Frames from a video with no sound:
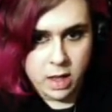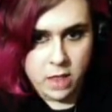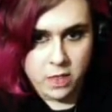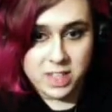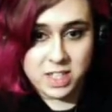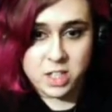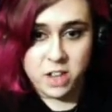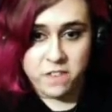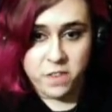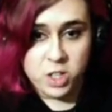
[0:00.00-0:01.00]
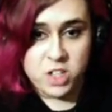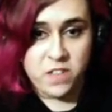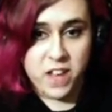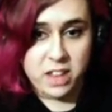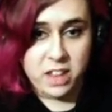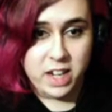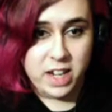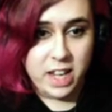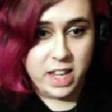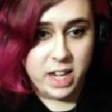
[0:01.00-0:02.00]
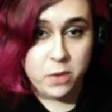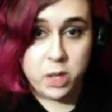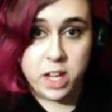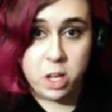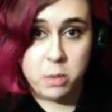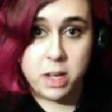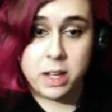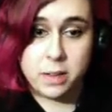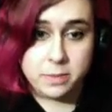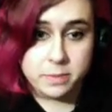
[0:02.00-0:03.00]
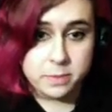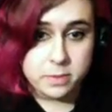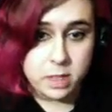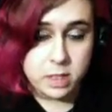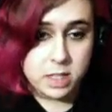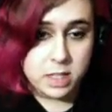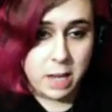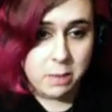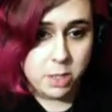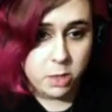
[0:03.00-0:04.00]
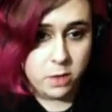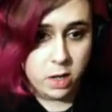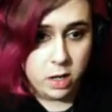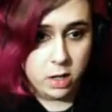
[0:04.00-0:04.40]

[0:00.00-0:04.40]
This is the first vent that an alien ever killed me in, in this game so far.